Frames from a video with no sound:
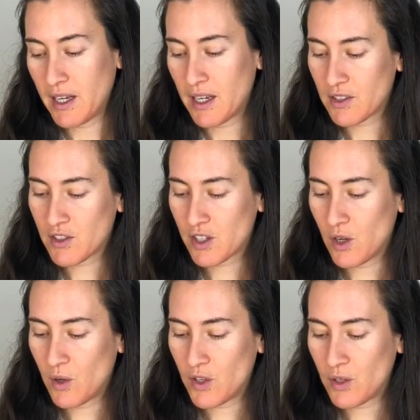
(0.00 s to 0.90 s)
And
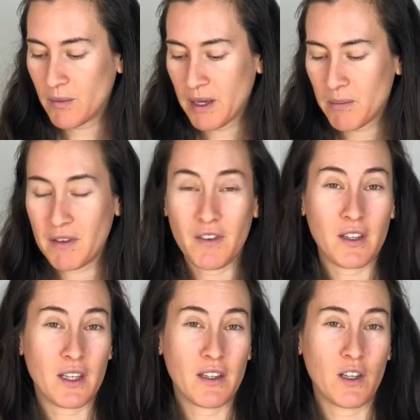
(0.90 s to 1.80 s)
so you might be
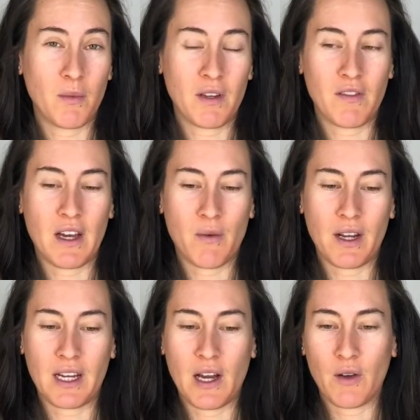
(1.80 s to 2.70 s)
feeling a little bit of that
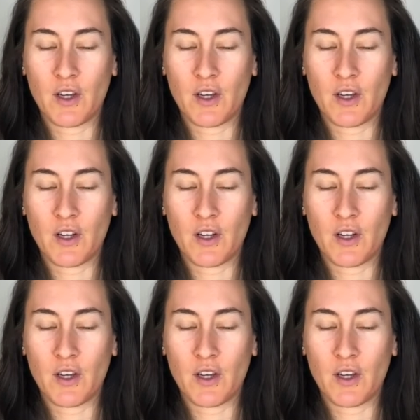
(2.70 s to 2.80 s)
right now.